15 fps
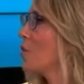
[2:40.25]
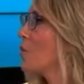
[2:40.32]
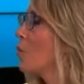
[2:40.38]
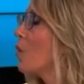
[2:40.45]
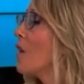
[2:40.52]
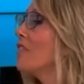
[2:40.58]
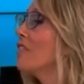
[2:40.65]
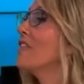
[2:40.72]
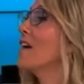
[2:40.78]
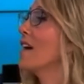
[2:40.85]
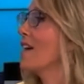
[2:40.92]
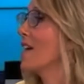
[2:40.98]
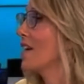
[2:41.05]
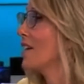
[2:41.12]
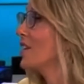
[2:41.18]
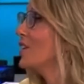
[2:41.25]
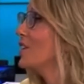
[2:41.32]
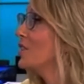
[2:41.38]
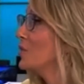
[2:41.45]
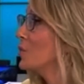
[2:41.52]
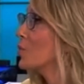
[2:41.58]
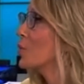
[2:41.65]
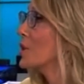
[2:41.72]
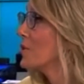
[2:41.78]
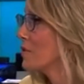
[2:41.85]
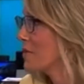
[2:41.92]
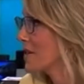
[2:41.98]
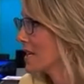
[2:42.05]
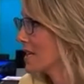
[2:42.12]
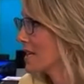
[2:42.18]
what the hell were you
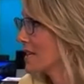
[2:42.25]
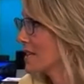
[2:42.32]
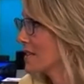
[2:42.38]
thinking?